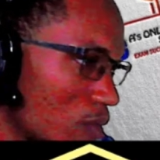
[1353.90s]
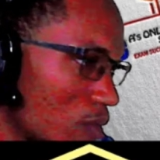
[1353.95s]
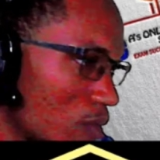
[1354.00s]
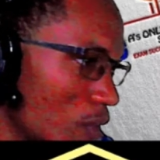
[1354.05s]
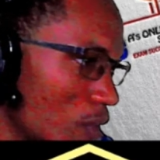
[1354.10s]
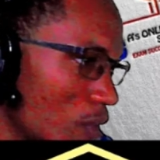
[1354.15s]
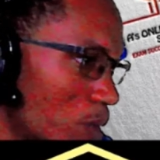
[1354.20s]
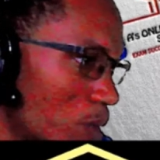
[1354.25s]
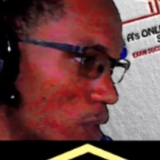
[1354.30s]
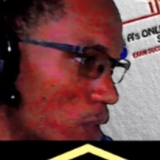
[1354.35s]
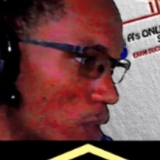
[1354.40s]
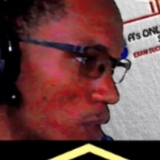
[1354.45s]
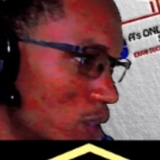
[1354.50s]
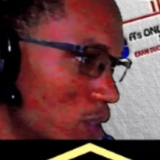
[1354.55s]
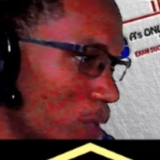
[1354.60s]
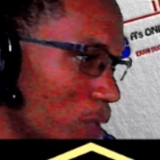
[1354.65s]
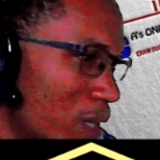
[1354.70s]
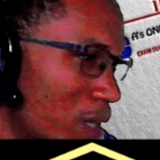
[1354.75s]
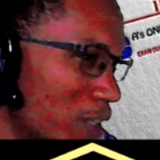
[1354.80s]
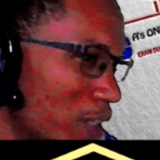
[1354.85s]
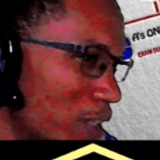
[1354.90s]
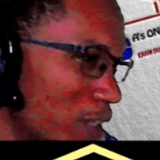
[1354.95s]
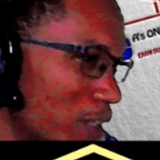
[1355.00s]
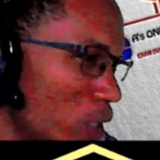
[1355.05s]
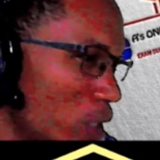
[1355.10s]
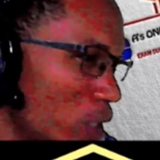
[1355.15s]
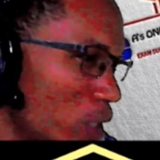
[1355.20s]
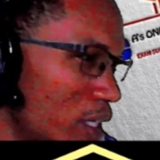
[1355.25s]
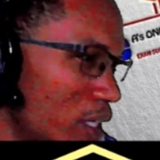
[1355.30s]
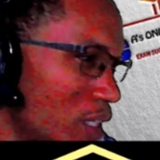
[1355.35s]
multiplied by
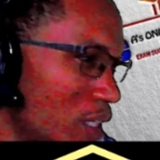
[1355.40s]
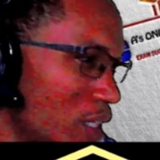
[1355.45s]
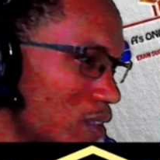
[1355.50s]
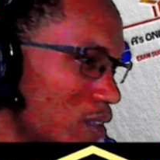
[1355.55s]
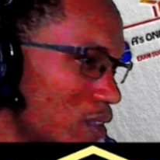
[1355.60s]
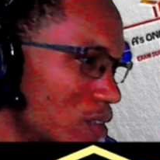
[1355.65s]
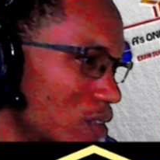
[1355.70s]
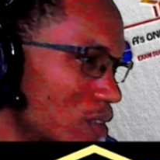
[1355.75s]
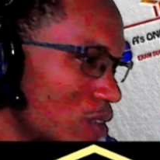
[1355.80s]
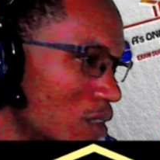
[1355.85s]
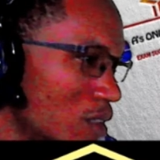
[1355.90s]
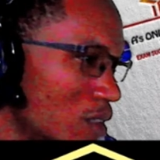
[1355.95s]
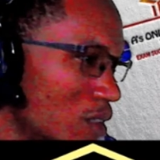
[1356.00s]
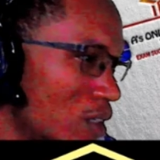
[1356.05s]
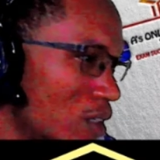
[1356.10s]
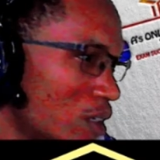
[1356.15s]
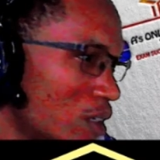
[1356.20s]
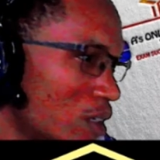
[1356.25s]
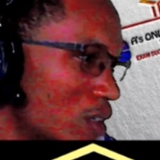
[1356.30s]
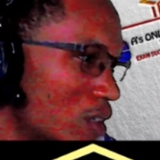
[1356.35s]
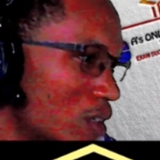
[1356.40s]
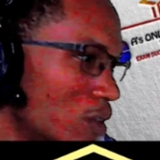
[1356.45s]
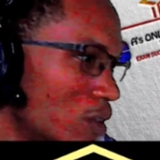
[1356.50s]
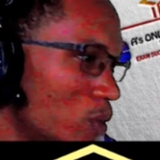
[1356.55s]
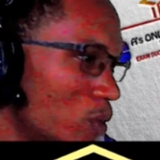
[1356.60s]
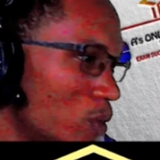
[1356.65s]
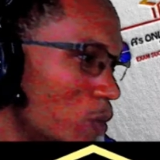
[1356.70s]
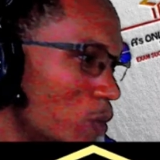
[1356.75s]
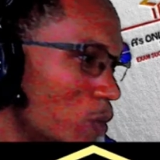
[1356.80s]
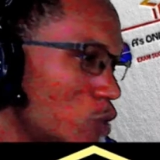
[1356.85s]
28,
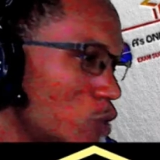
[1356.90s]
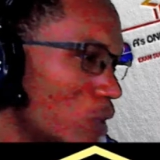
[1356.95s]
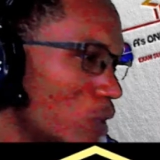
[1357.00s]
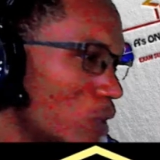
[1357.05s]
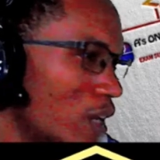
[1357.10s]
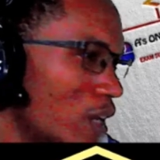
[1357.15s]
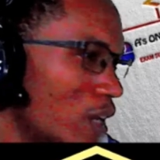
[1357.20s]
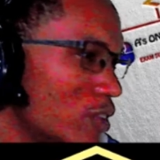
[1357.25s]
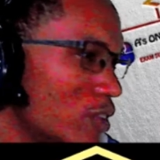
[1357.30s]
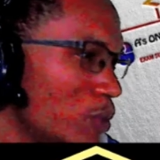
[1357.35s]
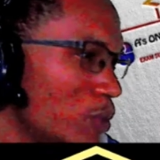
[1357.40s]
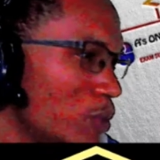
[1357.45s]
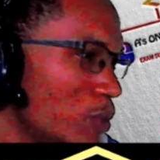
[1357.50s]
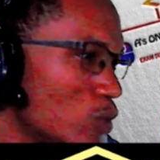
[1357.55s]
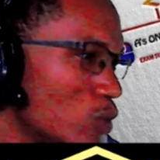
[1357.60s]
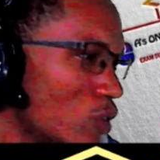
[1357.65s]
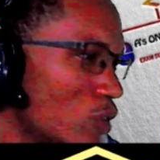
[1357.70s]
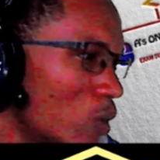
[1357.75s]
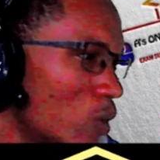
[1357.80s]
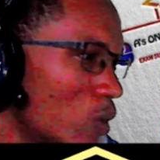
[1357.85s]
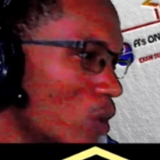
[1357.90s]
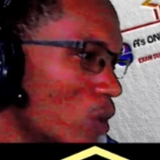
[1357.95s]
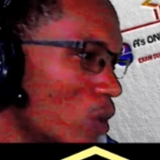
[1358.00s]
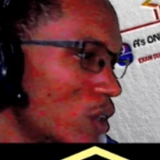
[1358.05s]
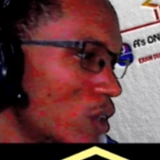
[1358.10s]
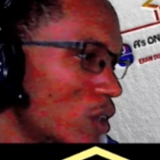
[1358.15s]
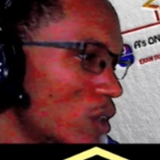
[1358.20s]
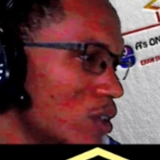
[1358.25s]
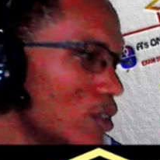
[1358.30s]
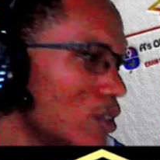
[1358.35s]
which we'll have to put over 1.
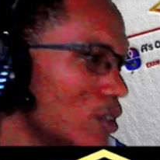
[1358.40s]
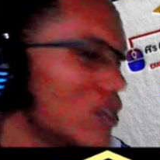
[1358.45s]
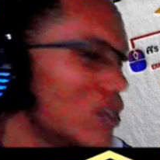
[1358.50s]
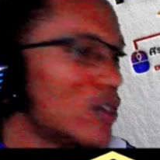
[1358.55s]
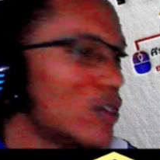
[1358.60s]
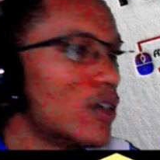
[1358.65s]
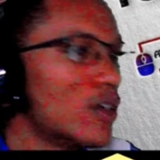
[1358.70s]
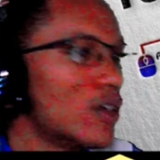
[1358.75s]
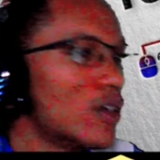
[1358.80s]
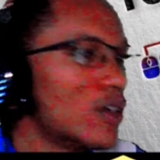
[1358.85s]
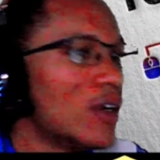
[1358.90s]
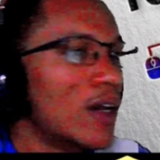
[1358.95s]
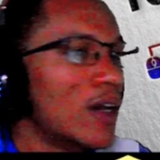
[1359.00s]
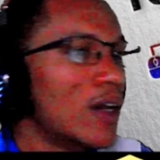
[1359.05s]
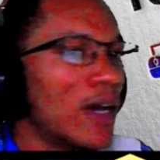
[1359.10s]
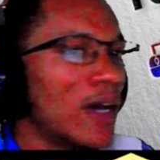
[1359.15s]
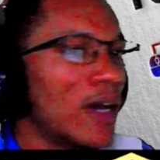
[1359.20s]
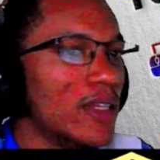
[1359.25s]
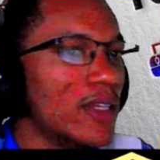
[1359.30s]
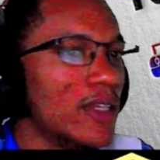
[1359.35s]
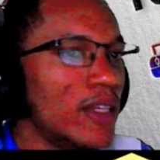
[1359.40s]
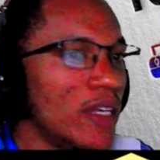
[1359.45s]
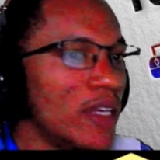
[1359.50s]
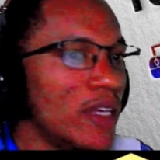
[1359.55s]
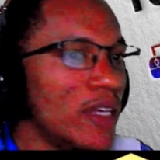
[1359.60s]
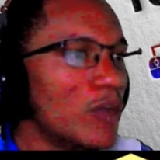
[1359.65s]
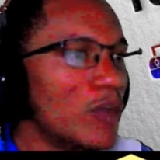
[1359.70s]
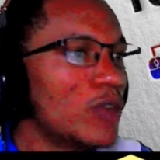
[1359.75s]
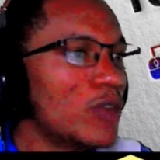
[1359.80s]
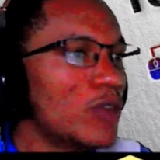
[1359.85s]
And the name
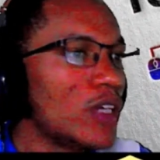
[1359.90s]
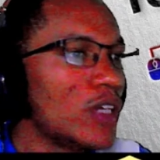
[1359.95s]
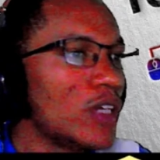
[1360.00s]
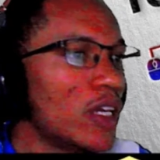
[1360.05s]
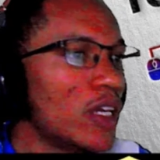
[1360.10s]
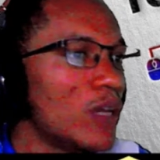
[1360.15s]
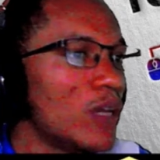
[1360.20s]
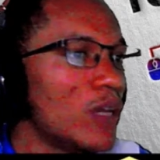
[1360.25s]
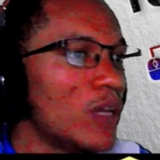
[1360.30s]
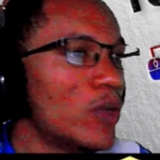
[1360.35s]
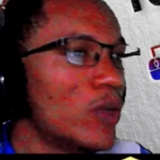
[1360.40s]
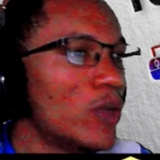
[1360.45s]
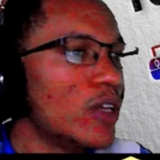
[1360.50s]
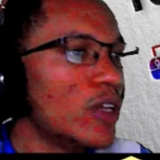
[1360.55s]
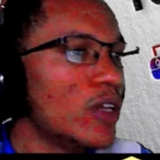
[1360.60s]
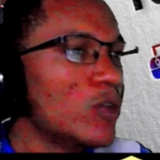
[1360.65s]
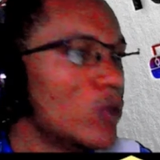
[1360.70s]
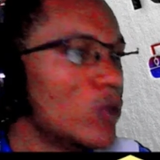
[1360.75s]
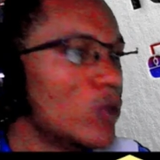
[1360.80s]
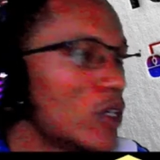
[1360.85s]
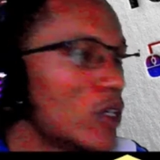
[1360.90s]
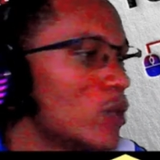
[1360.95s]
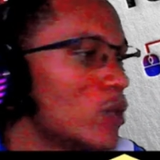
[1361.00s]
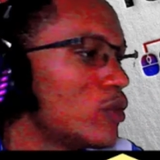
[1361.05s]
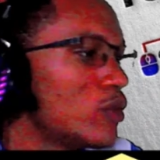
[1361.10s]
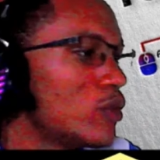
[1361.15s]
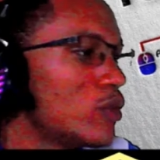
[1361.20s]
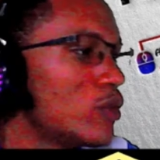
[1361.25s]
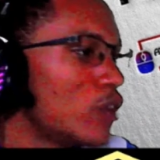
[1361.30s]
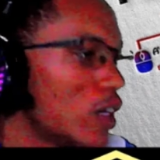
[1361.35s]
of the game when you're working with
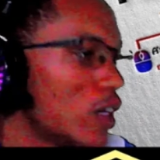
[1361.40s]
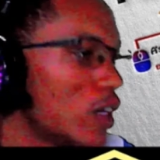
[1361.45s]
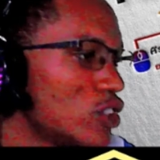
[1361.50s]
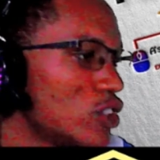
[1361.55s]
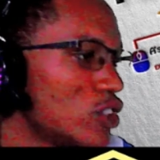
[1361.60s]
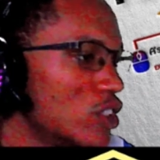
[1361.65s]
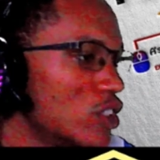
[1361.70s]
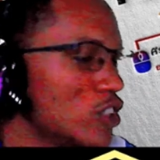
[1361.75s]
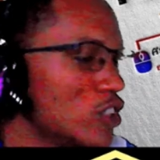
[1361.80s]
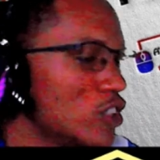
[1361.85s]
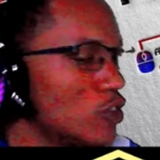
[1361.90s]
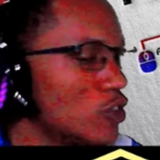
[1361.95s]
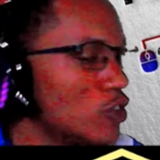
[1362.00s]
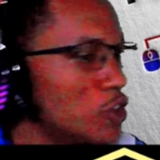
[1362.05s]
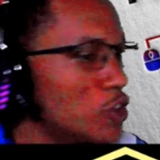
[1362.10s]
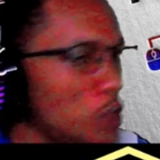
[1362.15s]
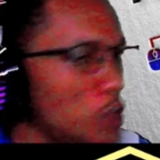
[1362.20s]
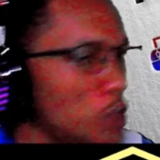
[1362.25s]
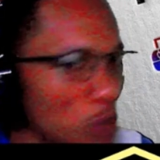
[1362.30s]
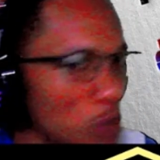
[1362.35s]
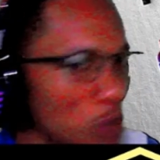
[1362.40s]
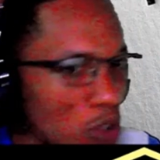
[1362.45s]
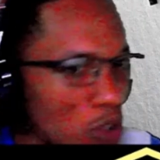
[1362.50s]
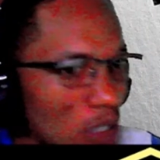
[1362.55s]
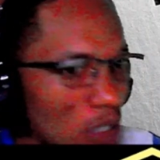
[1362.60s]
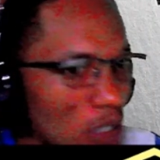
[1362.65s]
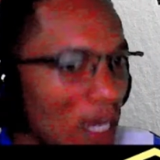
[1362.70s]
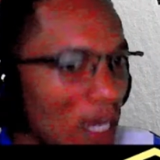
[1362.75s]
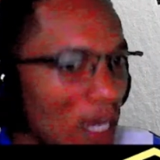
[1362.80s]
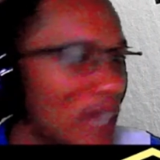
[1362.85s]
fractions is reduce
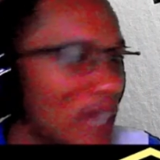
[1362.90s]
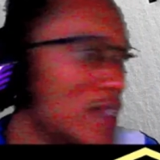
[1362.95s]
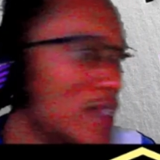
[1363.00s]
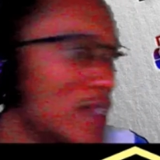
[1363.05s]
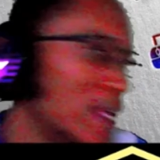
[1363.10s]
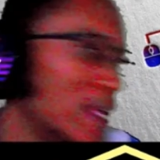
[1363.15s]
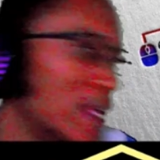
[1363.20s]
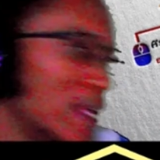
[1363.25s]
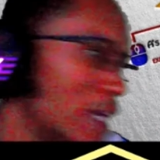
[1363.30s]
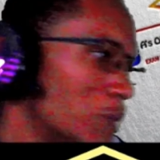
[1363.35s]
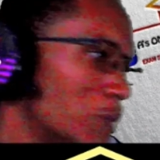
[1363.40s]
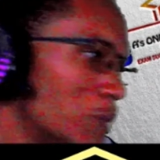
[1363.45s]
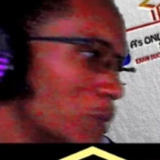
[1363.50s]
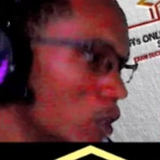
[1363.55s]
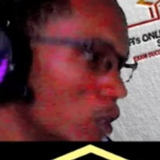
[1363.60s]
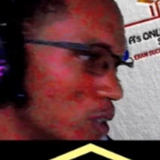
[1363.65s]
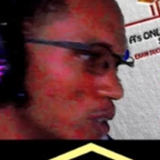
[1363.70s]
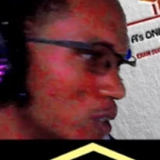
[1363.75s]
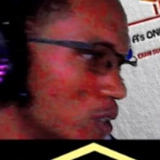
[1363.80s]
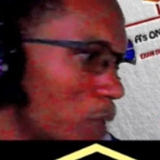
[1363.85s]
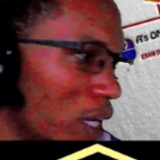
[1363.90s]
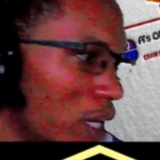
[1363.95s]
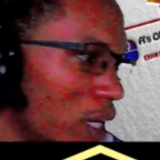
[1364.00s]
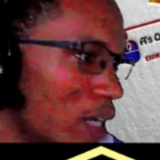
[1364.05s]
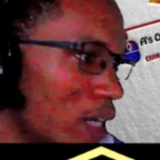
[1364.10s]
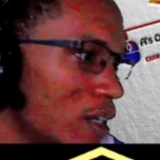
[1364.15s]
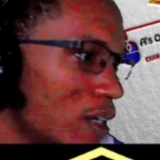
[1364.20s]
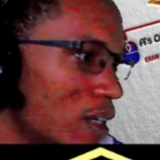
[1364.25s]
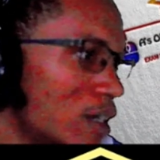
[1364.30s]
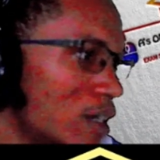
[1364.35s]
and then multiply.
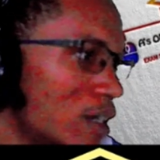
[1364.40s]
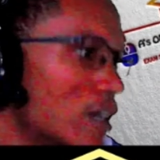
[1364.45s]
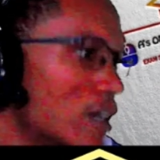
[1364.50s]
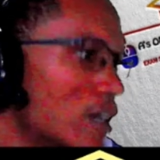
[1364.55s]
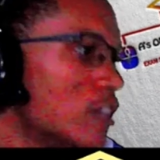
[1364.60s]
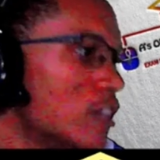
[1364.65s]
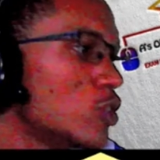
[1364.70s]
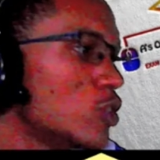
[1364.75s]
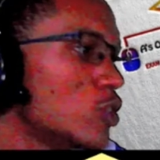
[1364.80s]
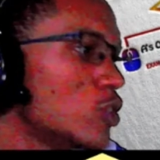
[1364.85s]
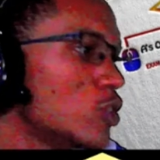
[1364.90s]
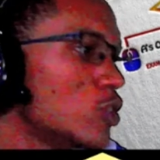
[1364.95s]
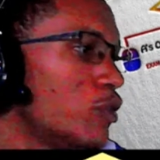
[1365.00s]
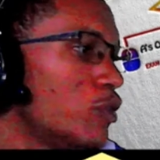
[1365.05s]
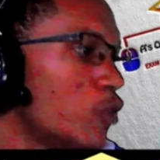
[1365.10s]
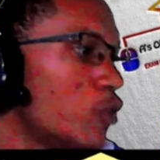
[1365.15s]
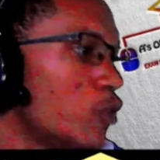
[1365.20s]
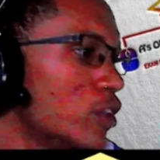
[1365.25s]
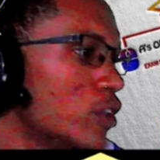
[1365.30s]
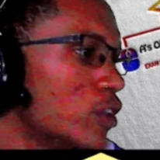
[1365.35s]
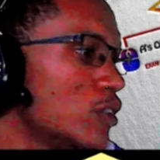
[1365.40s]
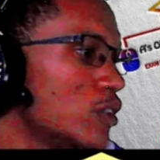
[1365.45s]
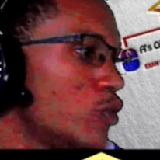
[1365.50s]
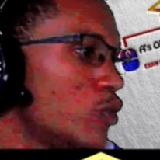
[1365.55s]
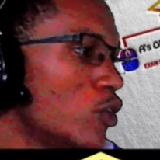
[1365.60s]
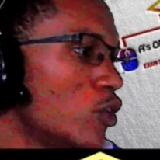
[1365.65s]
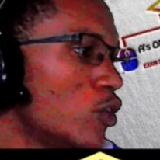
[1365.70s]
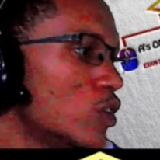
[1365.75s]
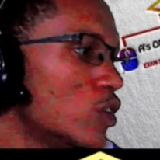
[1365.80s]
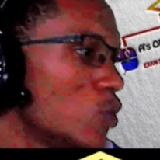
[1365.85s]
So 4 into 4
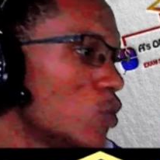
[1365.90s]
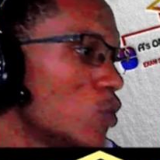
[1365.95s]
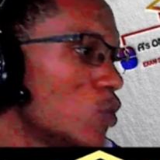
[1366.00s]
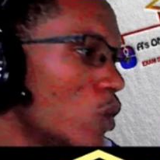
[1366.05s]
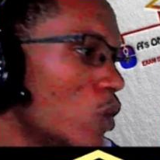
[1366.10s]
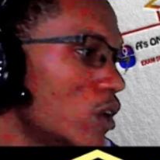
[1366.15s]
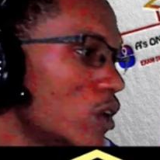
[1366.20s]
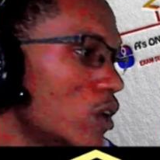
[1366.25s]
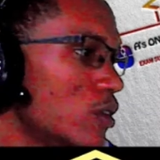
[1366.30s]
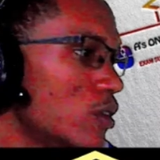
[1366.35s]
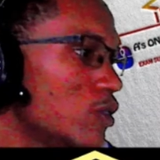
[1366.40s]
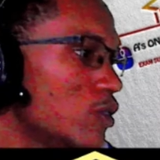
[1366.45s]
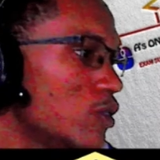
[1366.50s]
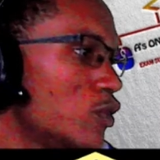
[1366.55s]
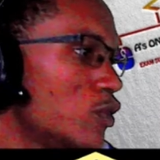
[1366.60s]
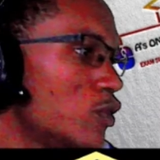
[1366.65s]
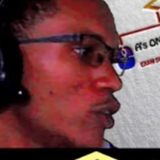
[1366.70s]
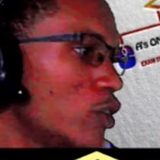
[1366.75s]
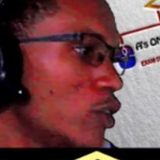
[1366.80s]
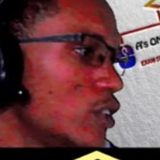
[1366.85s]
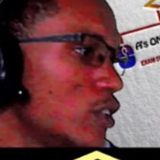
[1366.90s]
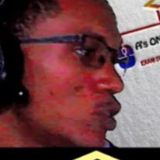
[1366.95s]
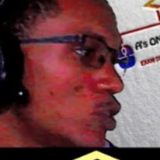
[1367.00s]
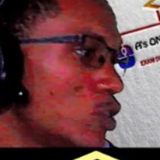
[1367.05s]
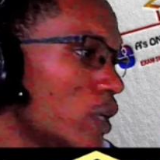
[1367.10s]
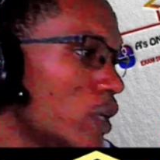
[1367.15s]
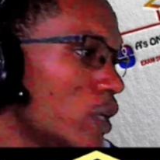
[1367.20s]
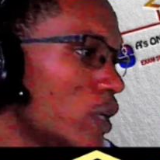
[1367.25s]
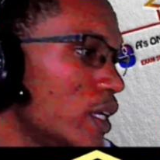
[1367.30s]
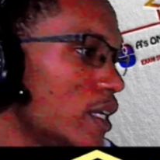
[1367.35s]
is 1, 4 into
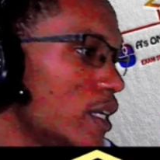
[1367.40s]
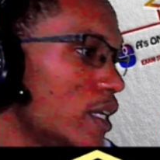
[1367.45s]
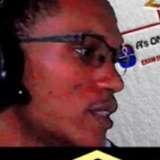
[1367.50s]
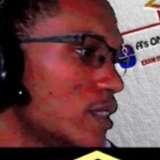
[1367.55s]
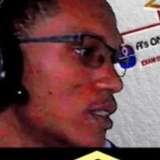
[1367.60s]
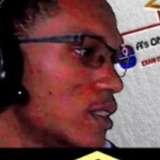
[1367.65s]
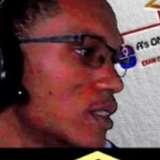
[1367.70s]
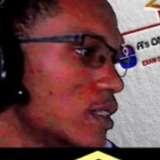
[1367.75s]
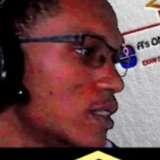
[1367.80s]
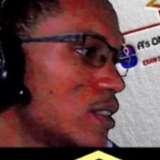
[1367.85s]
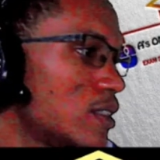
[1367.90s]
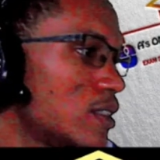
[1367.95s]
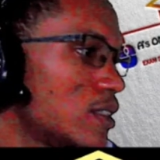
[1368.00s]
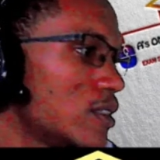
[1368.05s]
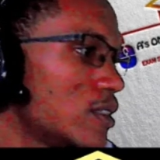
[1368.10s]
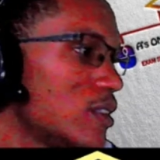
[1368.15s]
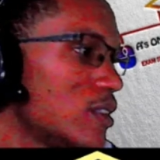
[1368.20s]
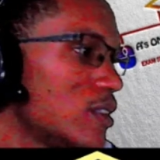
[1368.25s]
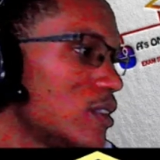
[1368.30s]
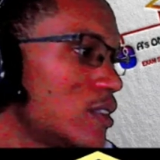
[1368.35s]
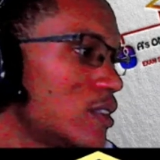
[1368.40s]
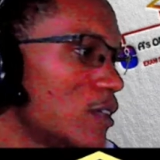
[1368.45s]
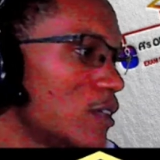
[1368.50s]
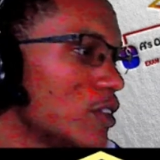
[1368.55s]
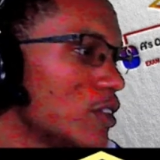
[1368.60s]
28 is 7.